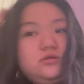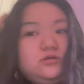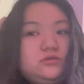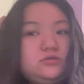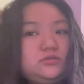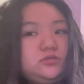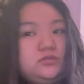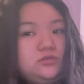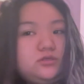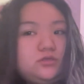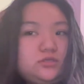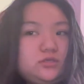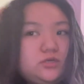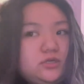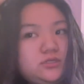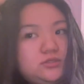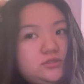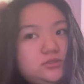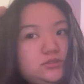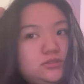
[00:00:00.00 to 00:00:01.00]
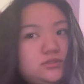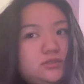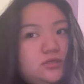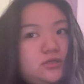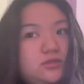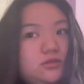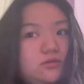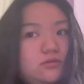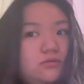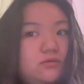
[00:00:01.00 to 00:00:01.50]
so that's just
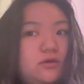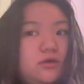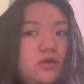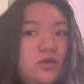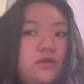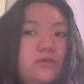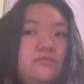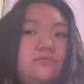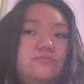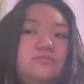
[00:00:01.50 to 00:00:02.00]
awful why.